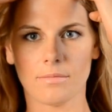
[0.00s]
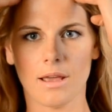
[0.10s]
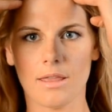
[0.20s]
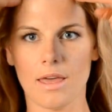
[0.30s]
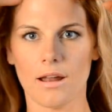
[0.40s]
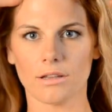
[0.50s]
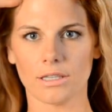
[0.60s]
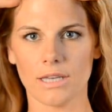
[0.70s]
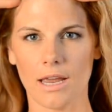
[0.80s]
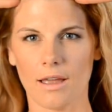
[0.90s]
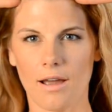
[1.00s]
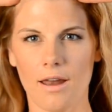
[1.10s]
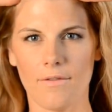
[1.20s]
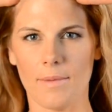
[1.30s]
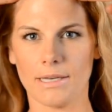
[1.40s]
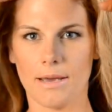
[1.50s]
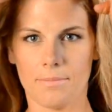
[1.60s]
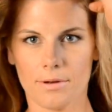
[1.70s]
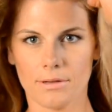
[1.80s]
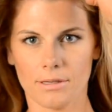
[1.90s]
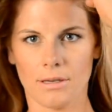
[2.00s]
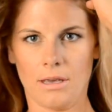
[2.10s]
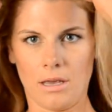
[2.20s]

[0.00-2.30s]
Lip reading: And then I'll just take it kind of at my temples